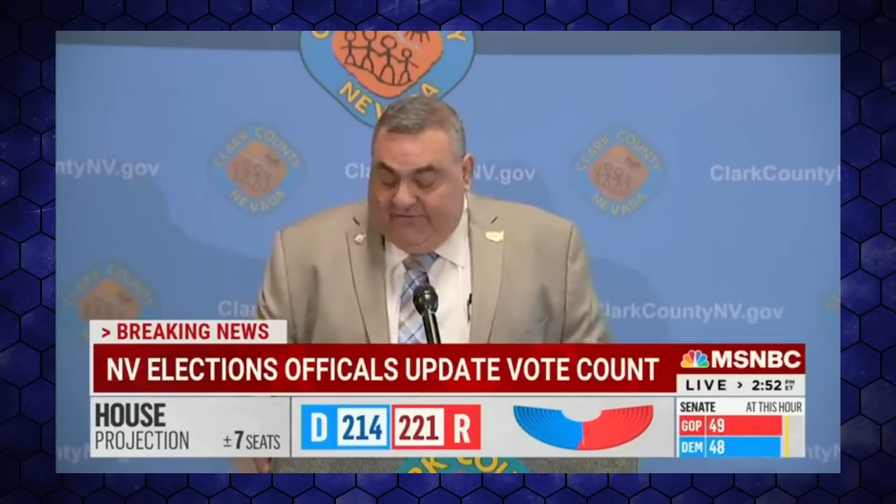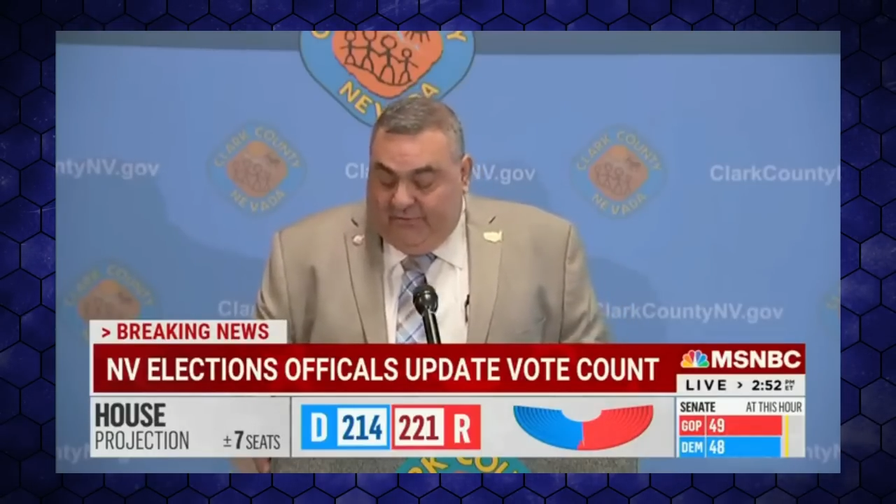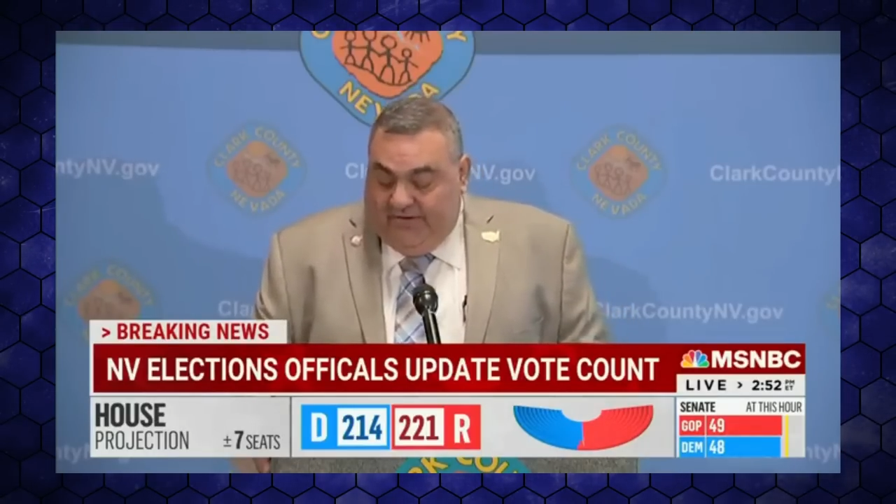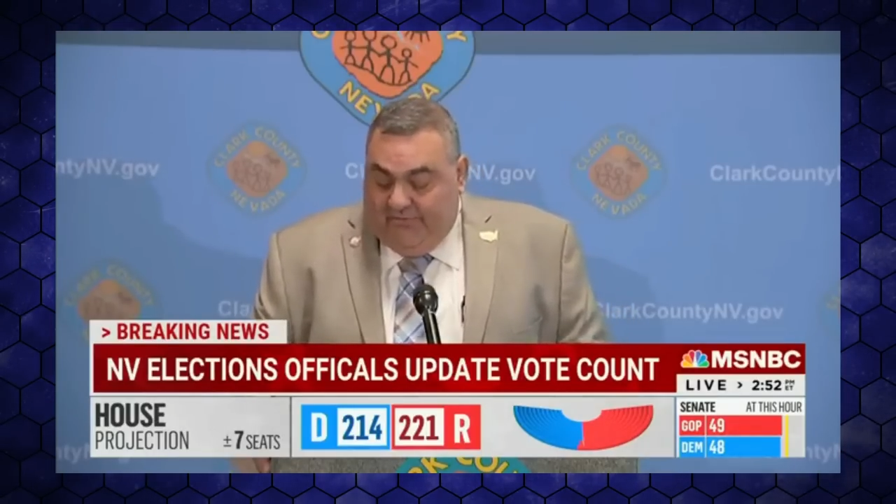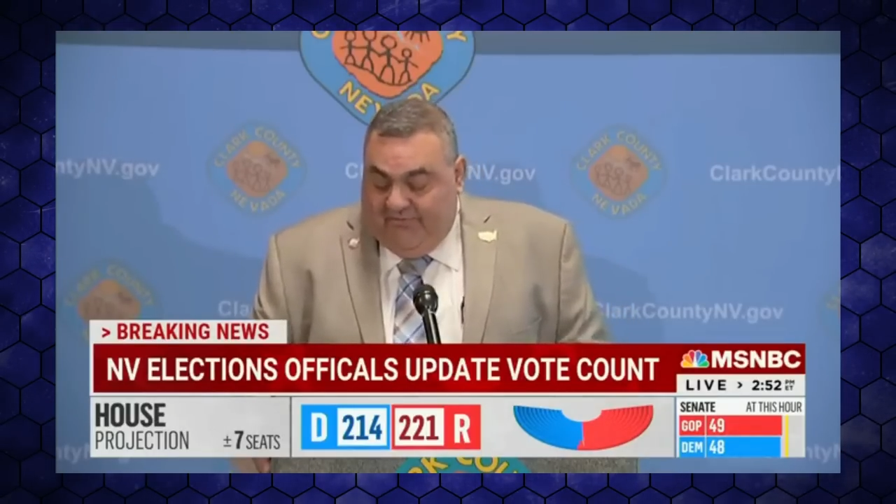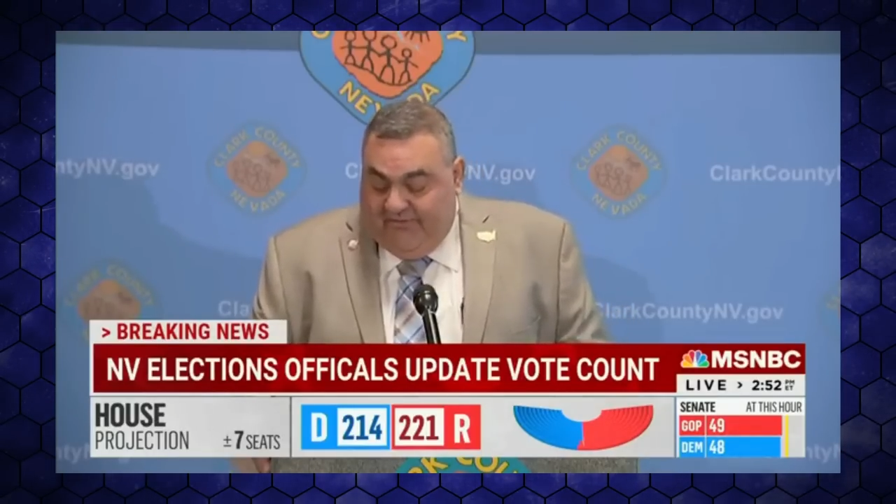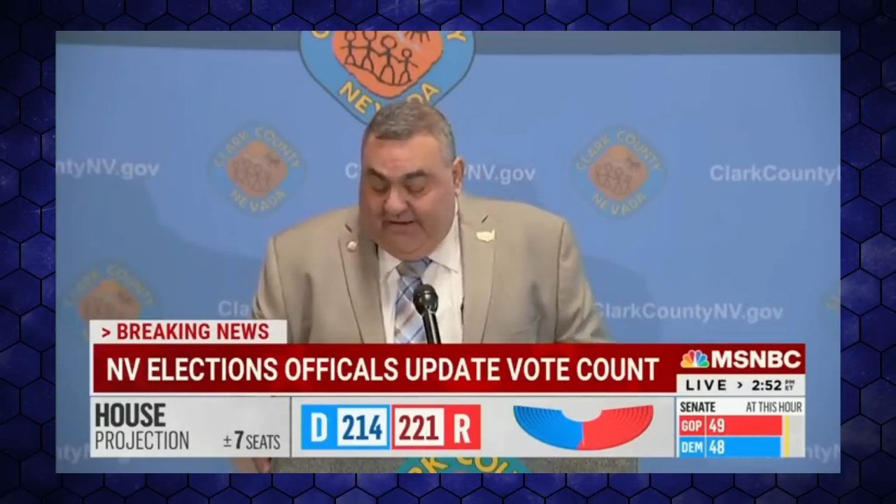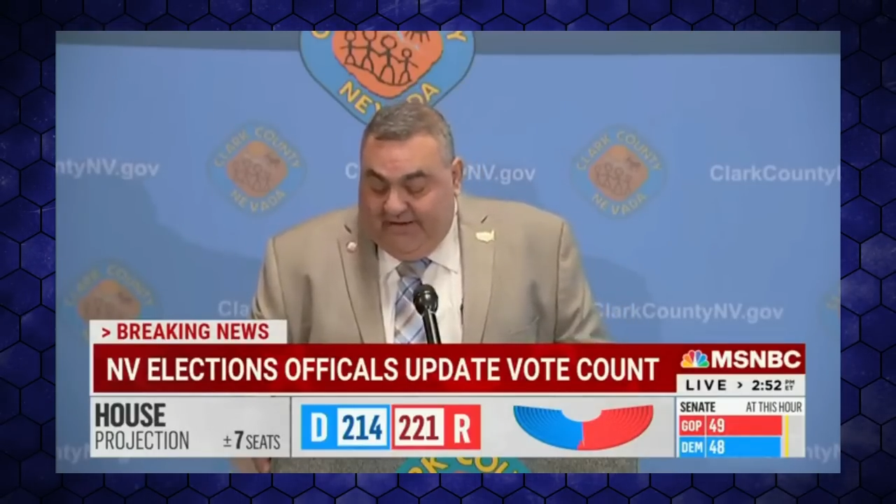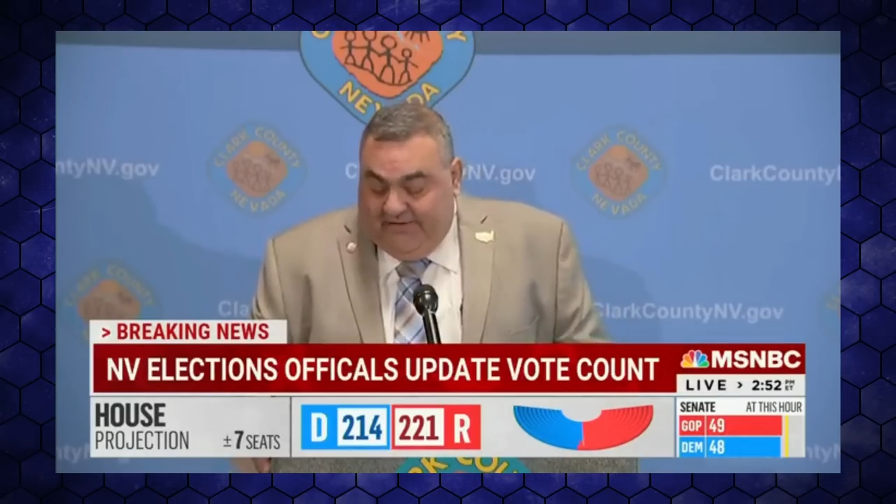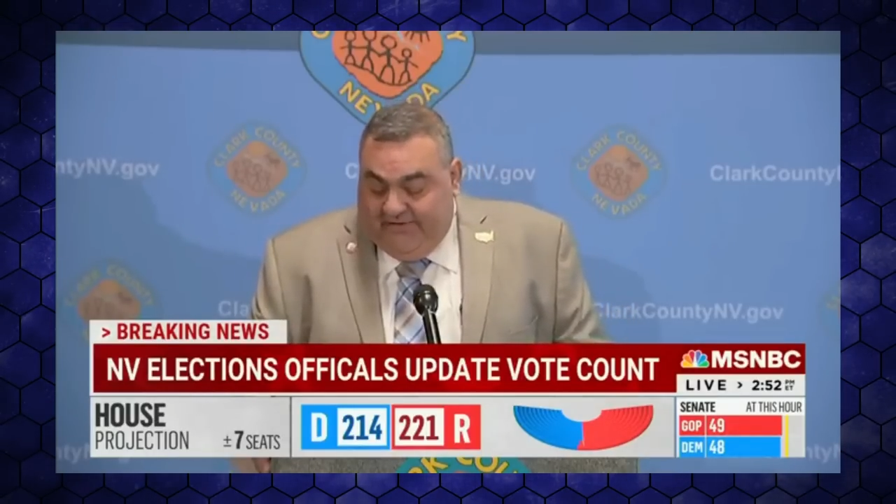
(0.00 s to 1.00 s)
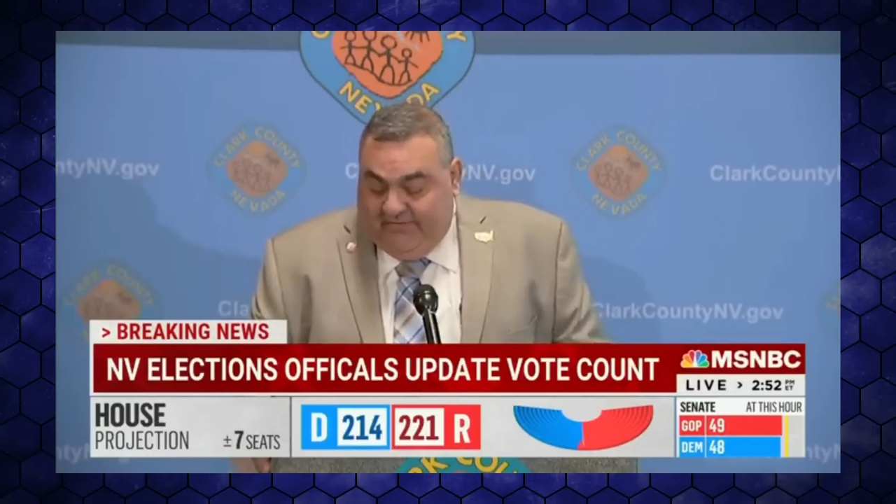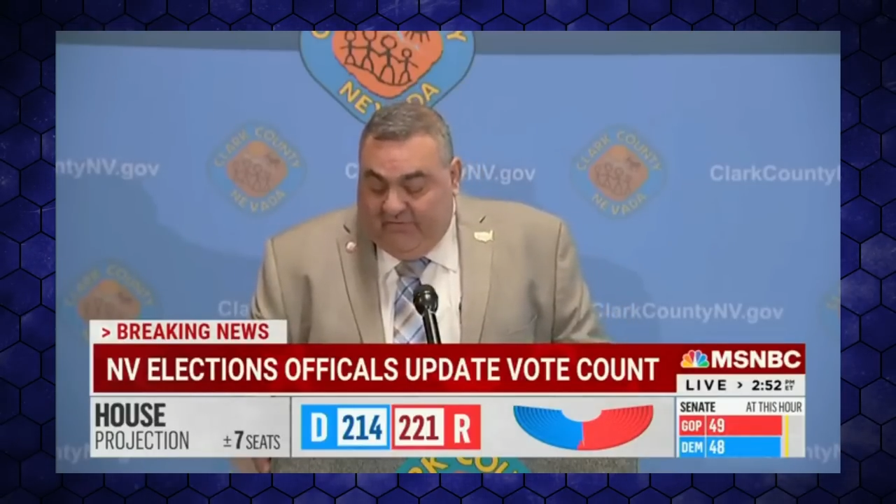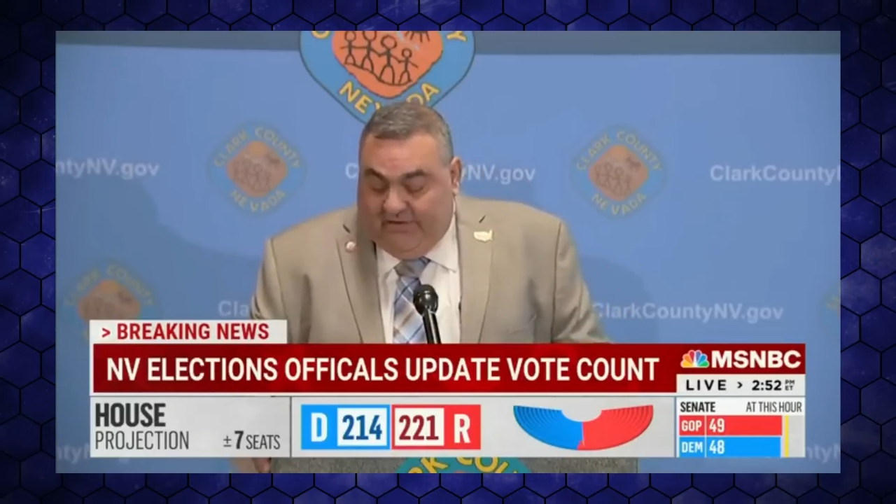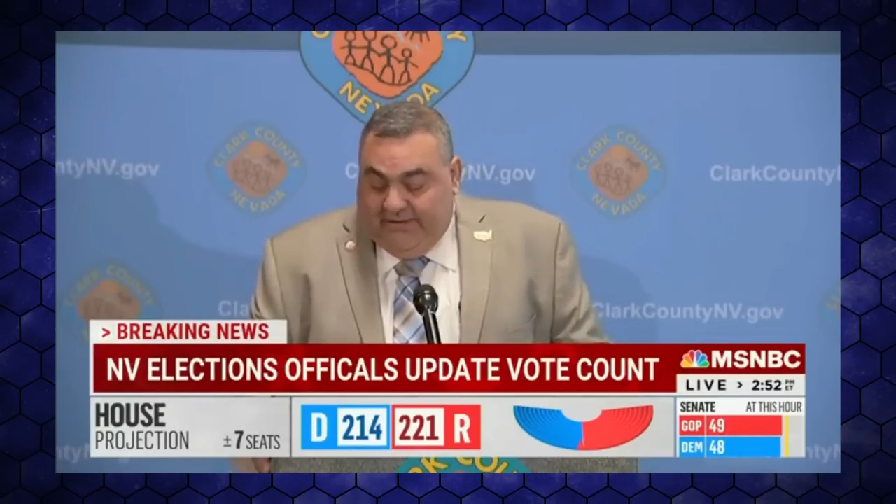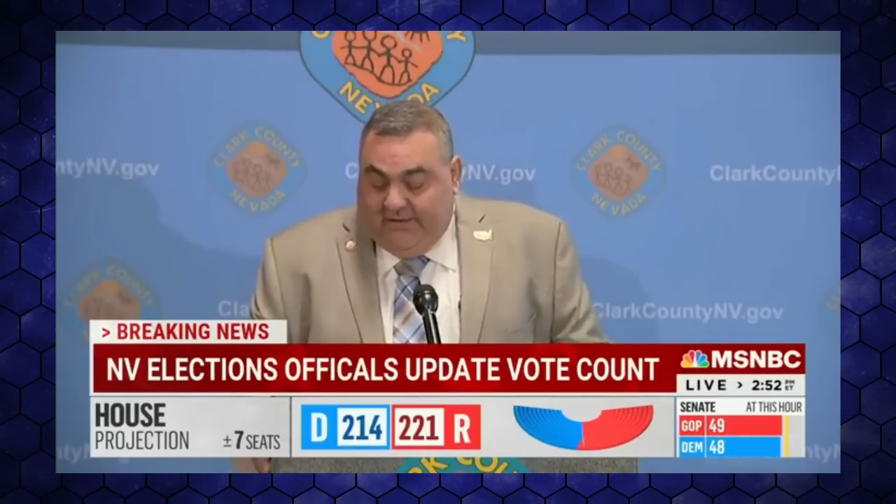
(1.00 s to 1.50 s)
so that we can prevent anything
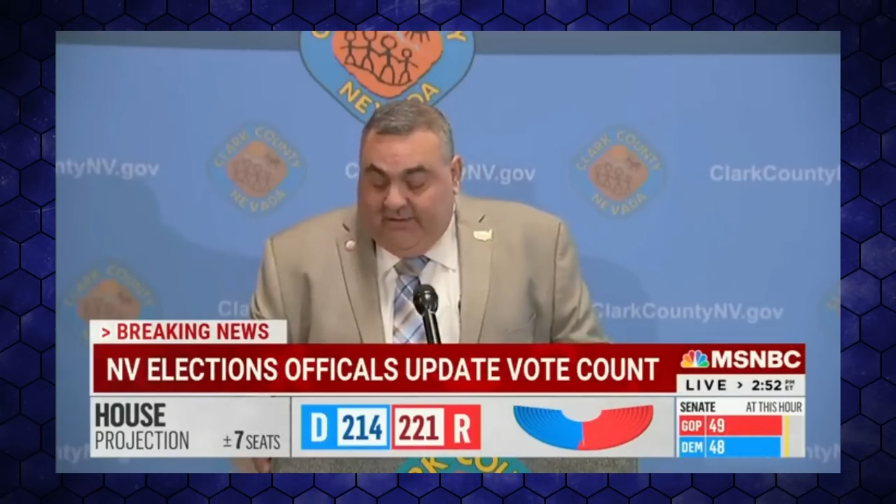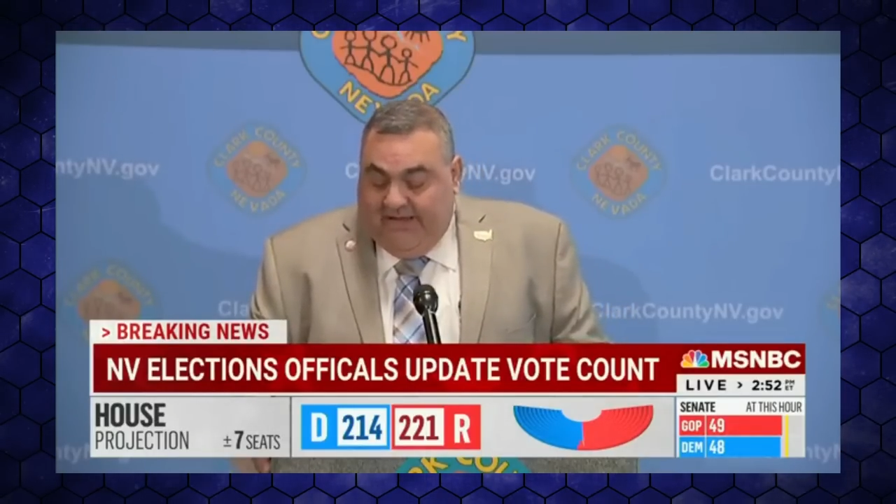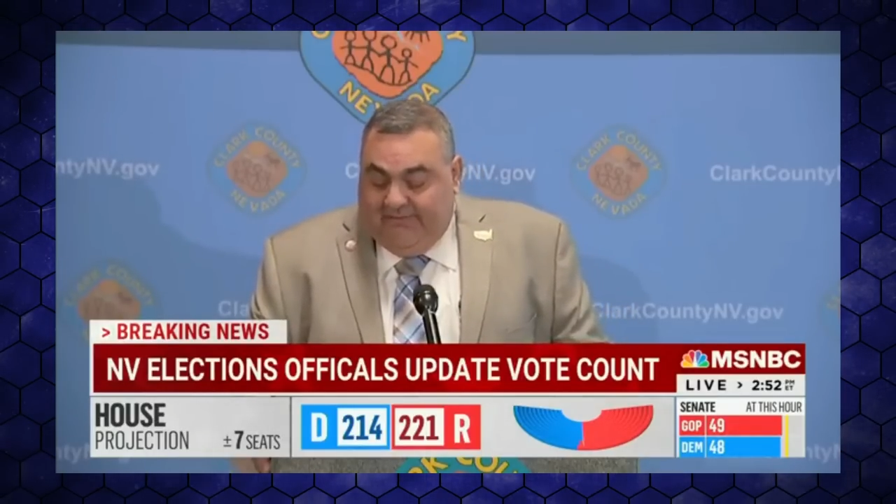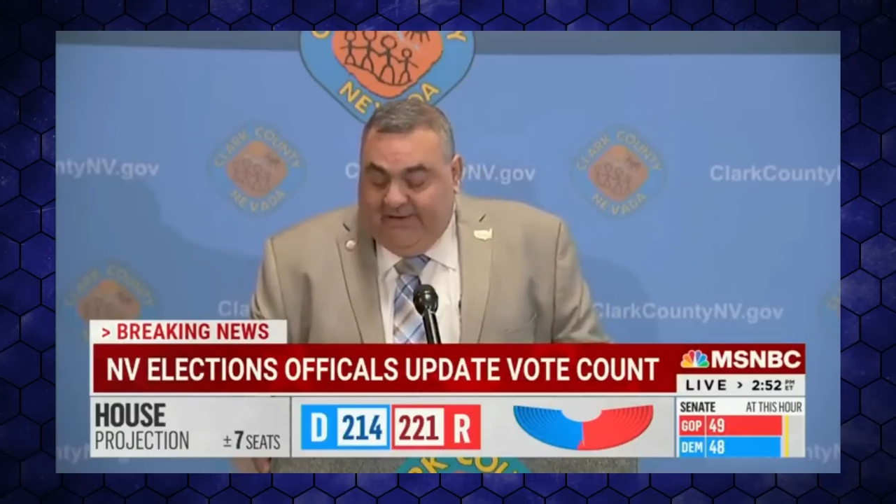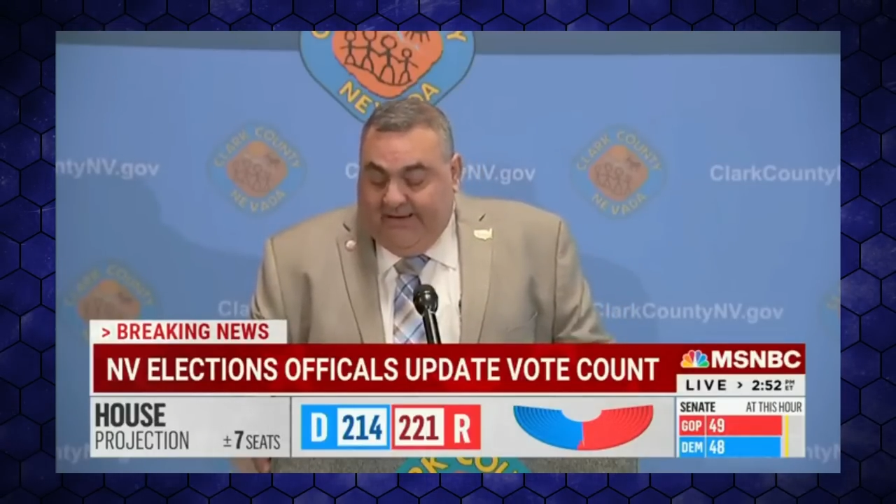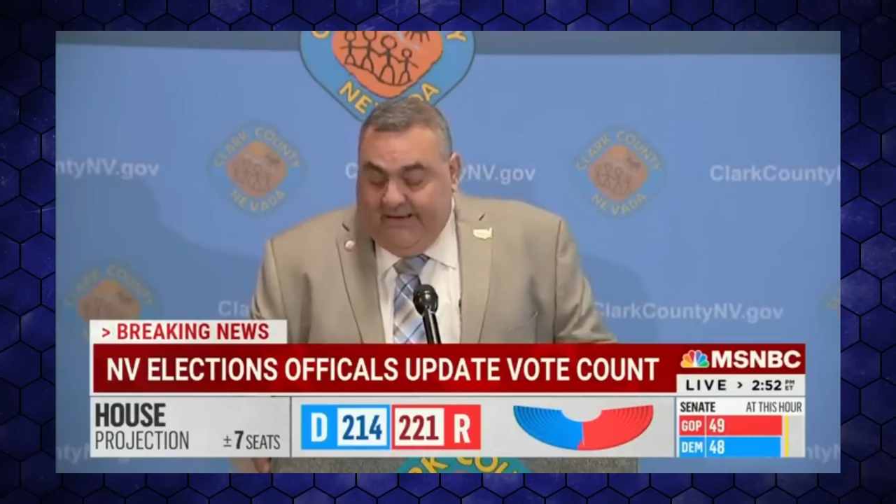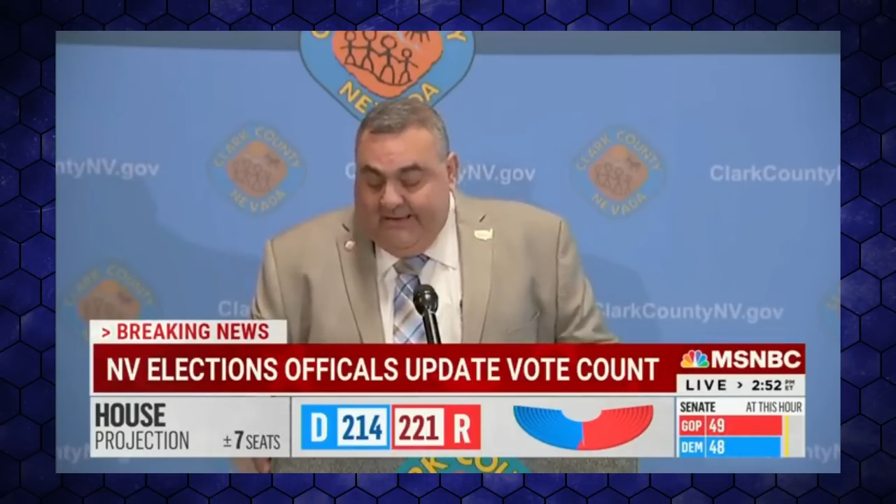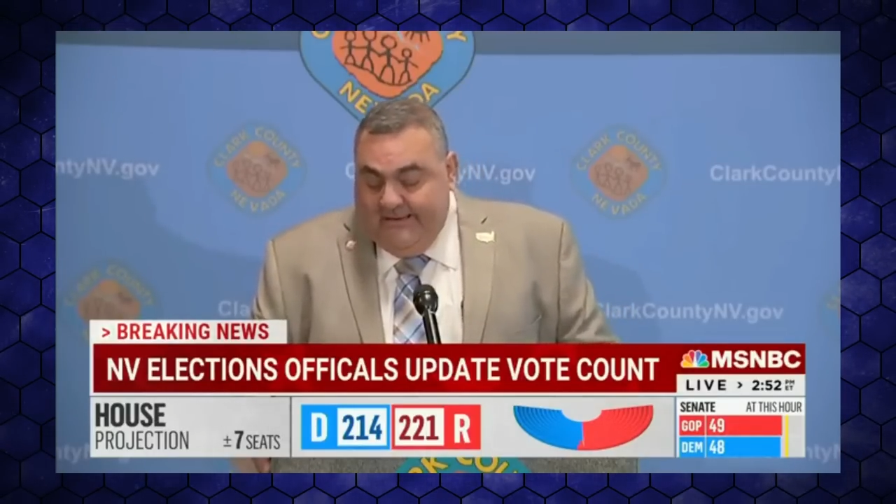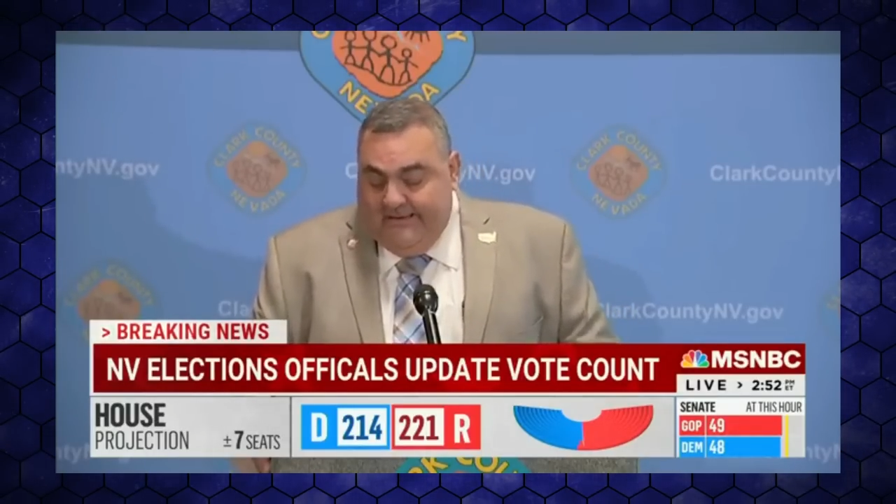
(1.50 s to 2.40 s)
from illegal happening.